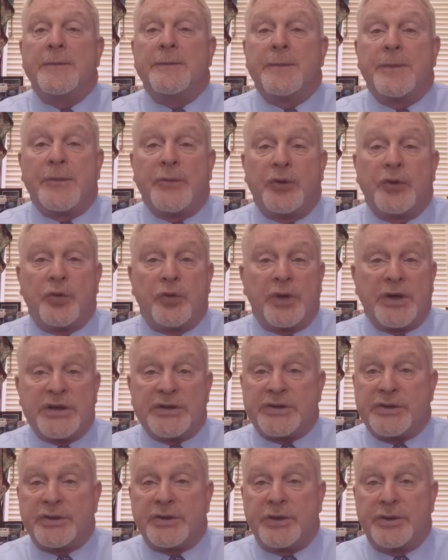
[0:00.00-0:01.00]
and you're
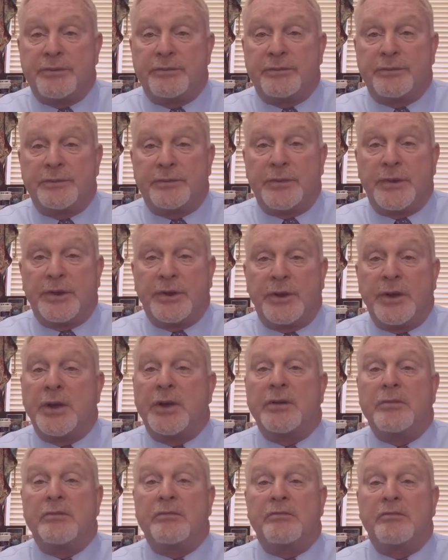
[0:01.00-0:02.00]
arrested
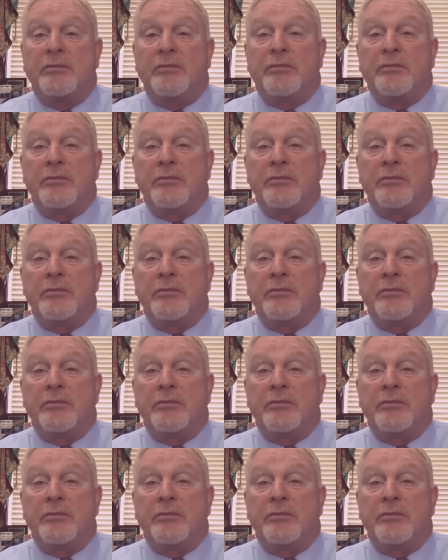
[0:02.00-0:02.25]
again,